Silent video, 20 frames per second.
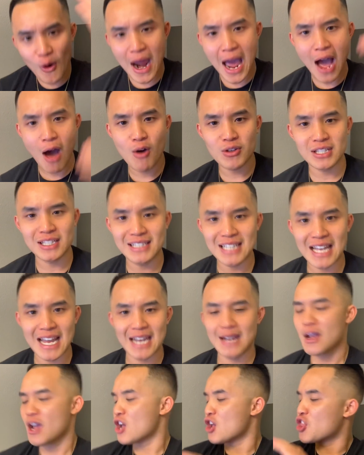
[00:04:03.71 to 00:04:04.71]
hours a
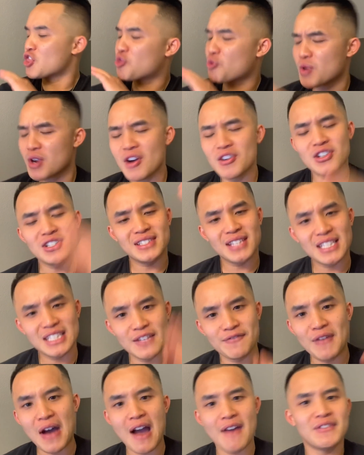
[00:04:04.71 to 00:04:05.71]
day,
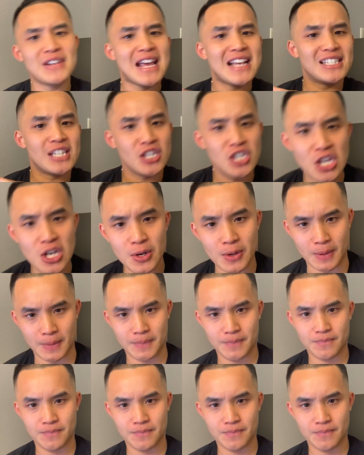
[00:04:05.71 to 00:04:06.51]
365 days a year.